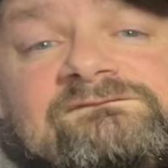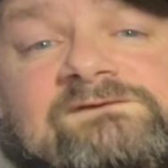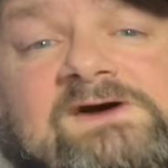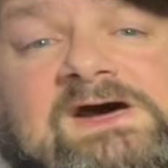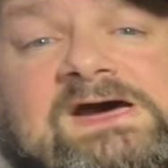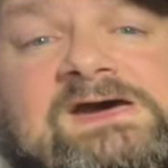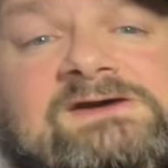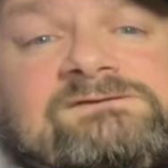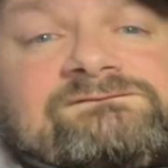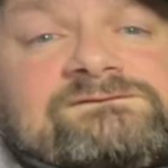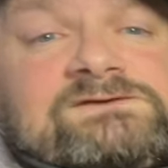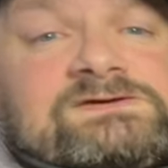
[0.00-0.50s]

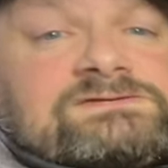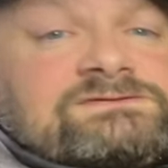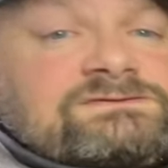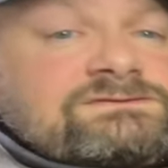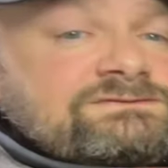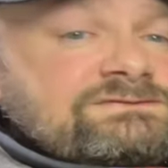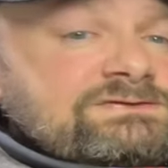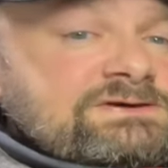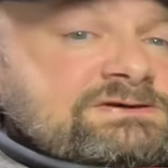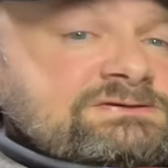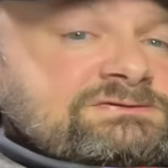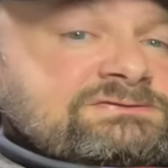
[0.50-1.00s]
5 and
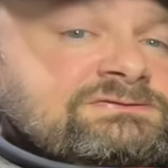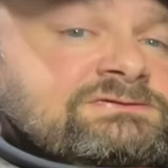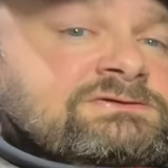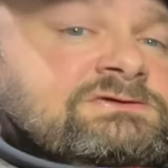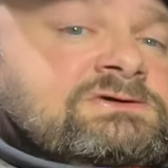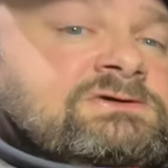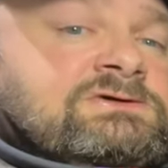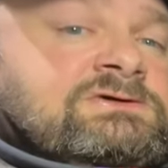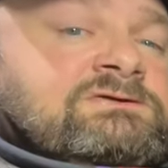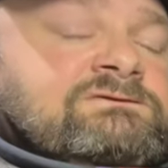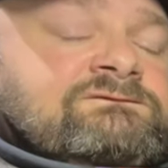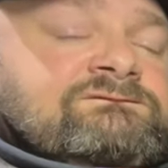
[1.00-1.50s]
6
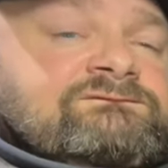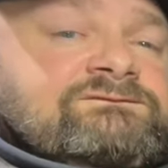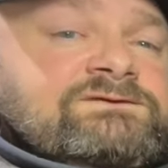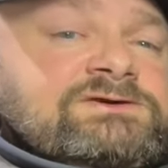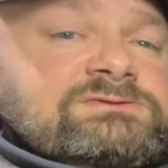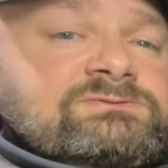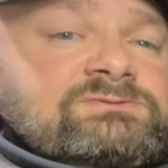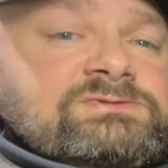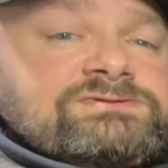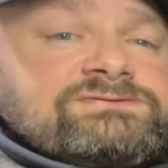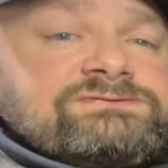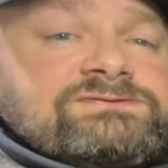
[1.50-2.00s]

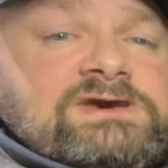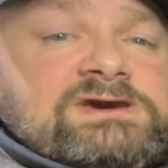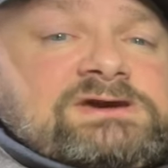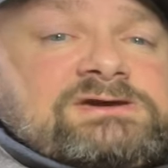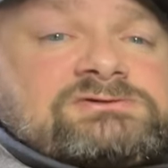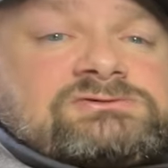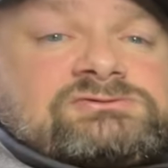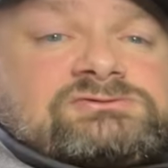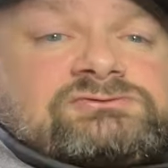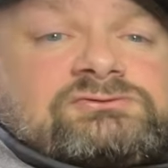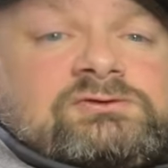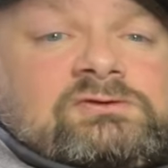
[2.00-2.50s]
feet per
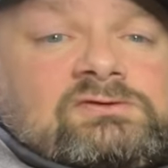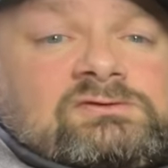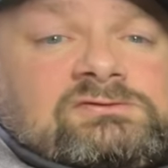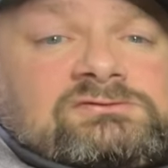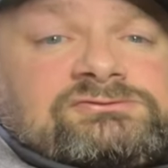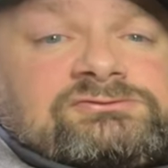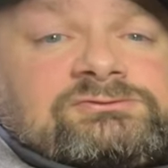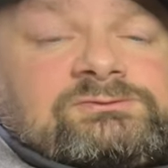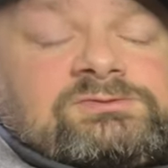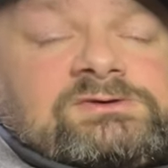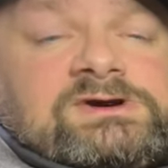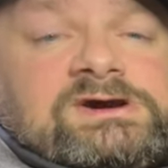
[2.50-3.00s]
second
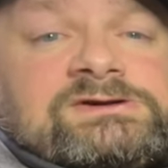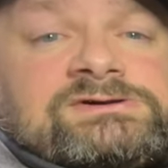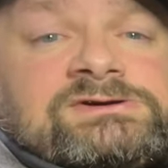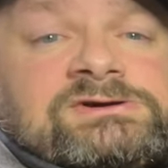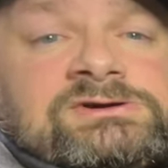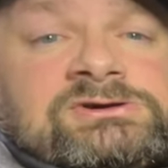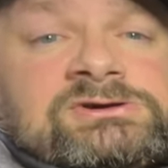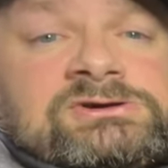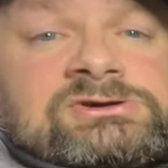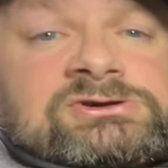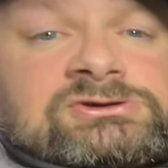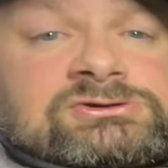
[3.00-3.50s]
total spread
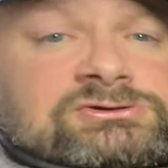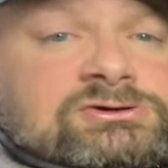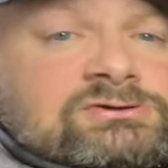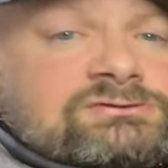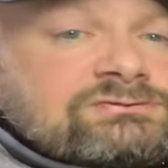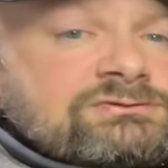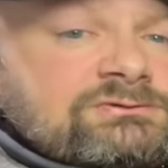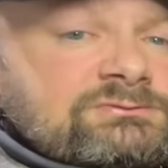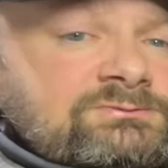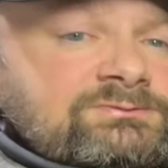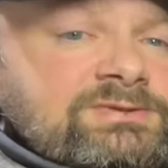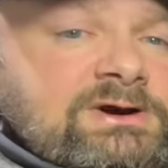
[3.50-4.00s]

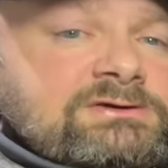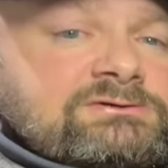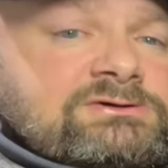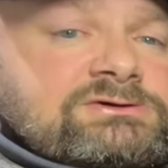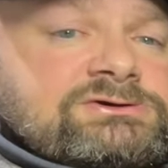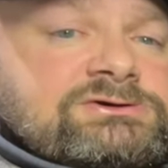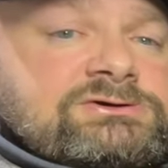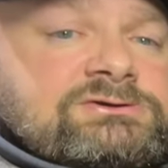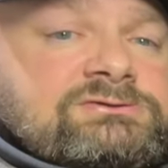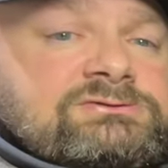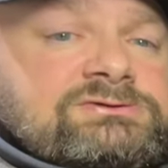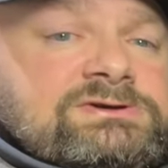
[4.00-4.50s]
using
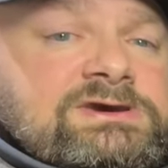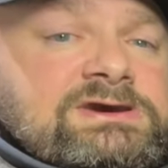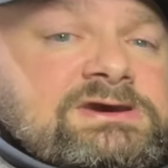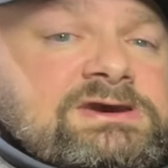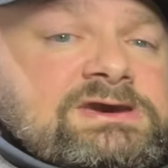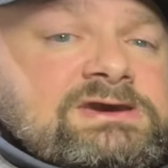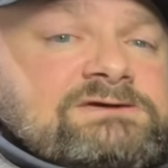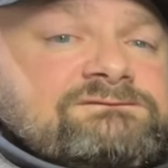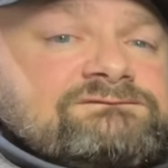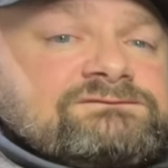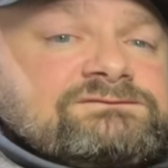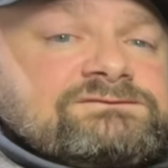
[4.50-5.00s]
Barracuda
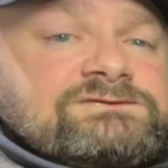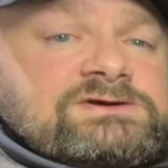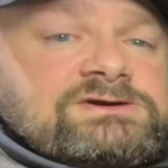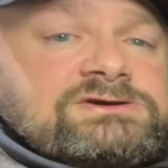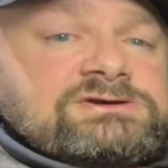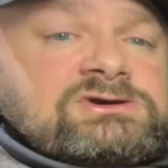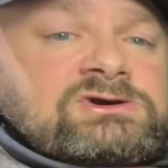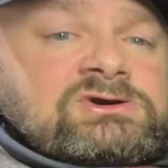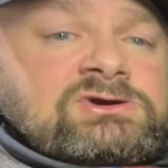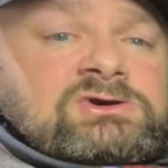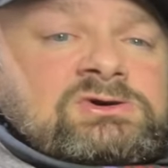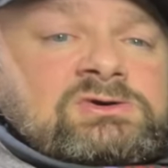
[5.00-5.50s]

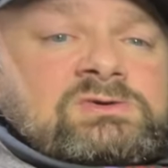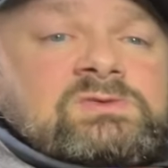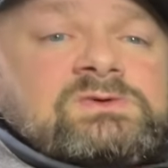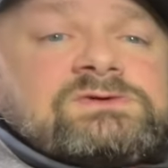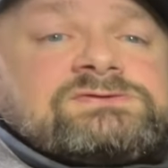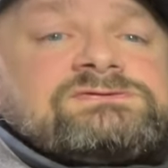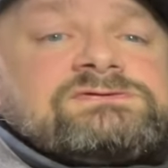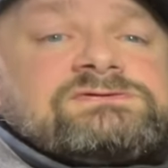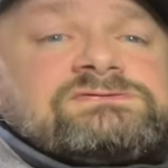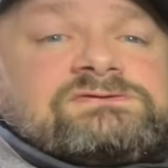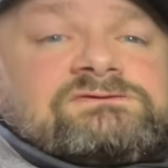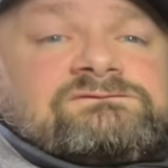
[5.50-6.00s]
FT,
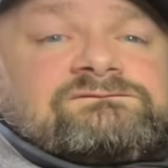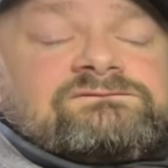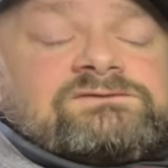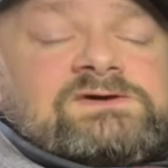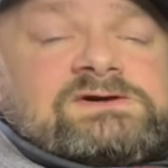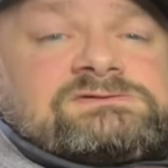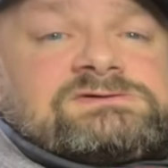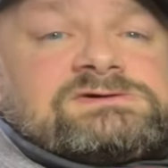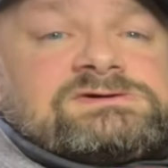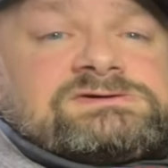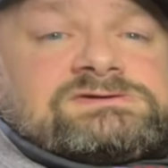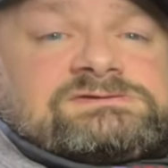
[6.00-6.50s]
which is a
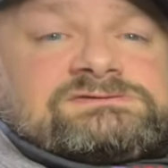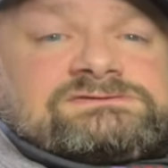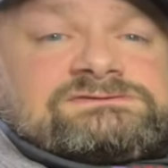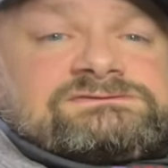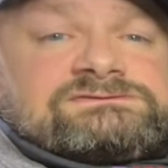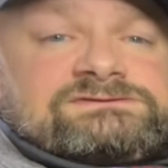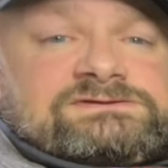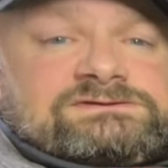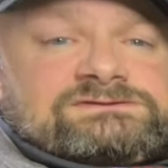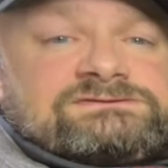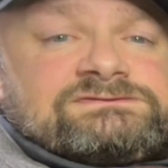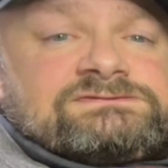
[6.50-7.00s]
very
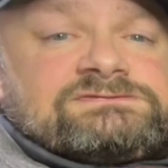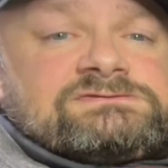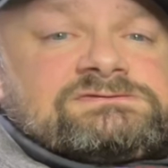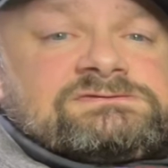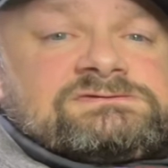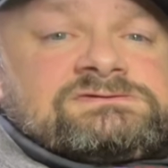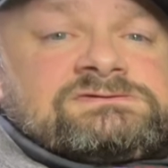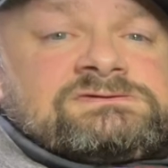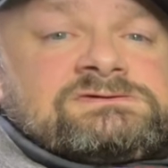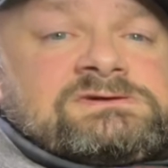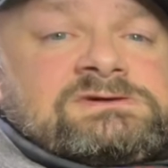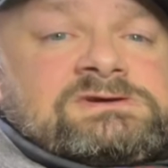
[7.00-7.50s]

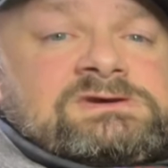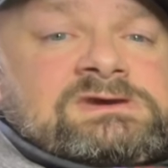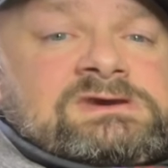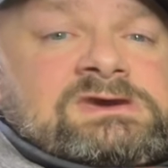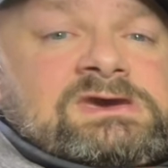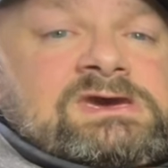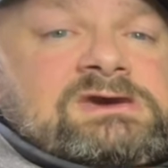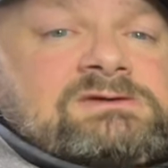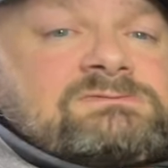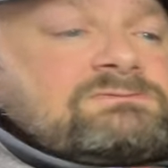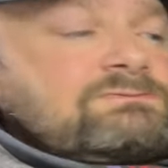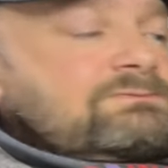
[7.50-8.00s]
consistent
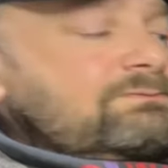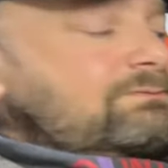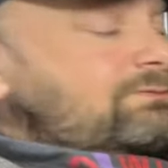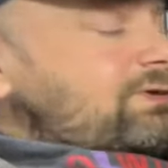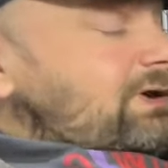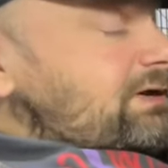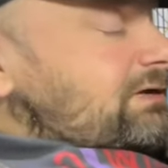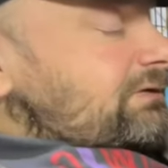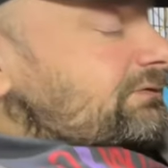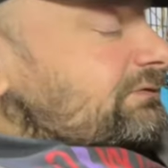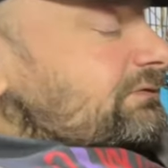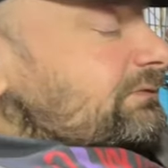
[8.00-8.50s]
um,
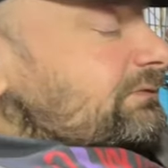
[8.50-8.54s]
pellet